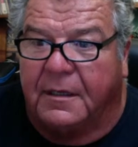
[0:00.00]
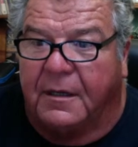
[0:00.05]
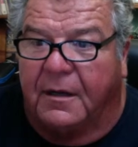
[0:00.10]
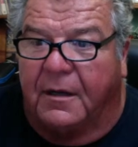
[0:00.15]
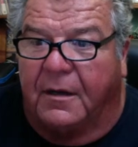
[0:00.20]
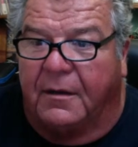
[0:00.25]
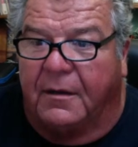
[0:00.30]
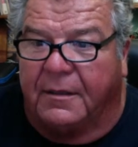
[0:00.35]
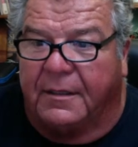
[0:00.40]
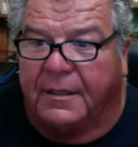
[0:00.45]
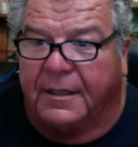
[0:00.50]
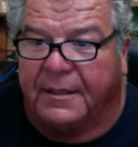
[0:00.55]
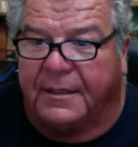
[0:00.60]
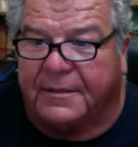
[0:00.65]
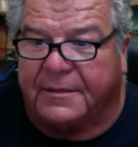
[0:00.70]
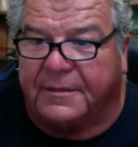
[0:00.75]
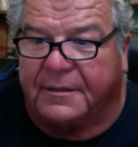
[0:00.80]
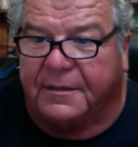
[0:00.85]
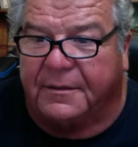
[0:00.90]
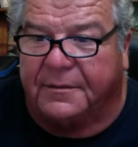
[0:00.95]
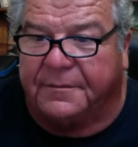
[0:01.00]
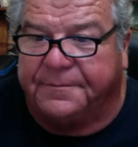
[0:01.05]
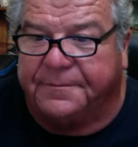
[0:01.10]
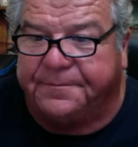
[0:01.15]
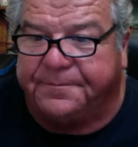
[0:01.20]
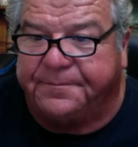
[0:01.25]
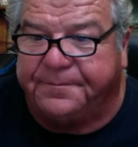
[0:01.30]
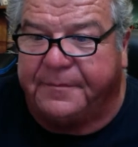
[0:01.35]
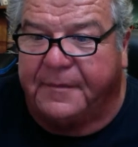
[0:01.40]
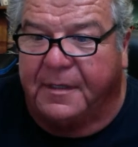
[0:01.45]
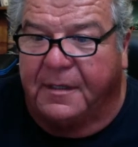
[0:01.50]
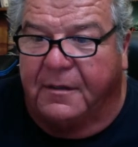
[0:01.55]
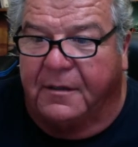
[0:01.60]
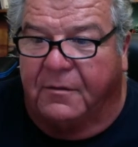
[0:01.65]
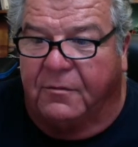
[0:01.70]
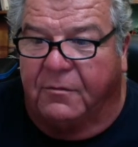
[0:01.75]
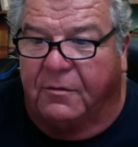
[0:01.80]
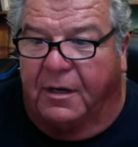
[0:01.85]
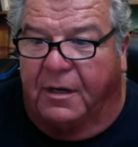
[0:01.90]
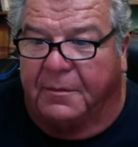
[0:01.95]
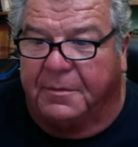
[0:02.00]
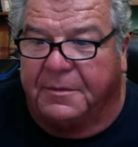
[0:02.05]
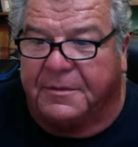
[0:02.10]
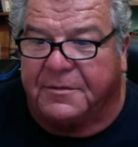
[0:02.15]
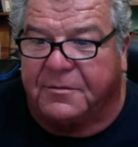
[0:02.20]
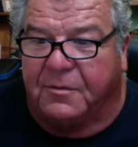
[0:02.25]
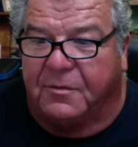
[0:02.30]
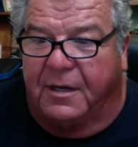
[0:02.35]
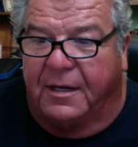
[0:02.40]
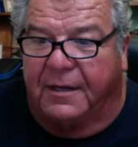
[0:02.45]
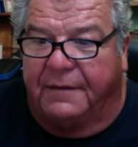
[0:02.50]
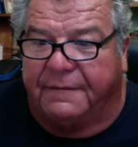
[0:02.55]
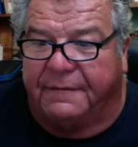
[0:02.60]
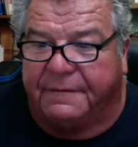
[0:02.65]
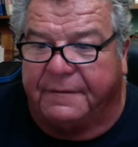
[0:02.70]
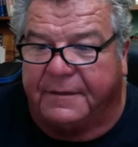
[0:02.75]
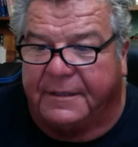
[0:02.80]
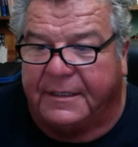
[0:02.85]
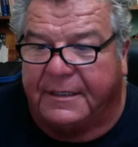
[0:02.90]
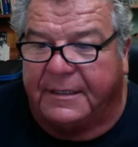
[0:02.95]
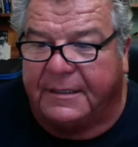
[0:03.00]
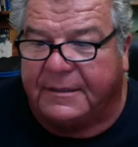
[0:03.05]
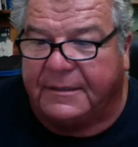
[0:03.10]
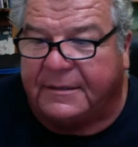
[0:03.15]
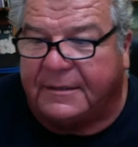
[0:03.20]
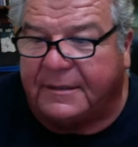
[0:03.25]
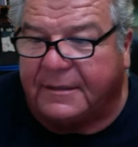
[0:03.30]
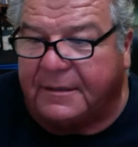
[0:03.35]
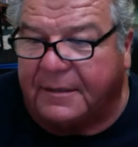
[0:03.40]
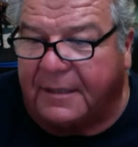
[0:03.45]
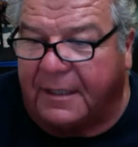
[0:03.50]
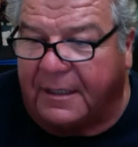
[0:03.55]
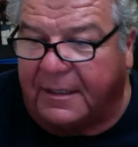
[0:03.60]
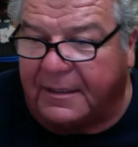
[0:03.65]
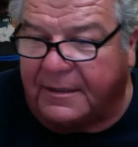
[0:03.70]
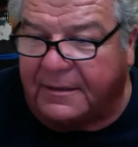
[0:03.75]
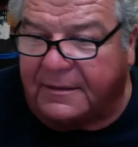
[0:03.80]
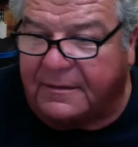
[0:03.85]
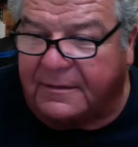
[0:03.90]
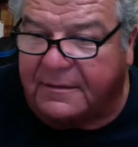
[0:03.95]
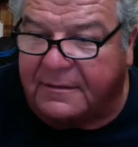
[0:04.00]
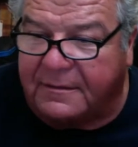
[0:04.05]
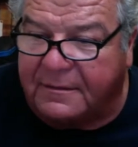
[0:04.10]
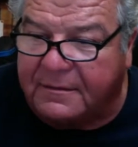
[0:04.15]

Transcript: Okay, so Robert's wife, kids, and I guess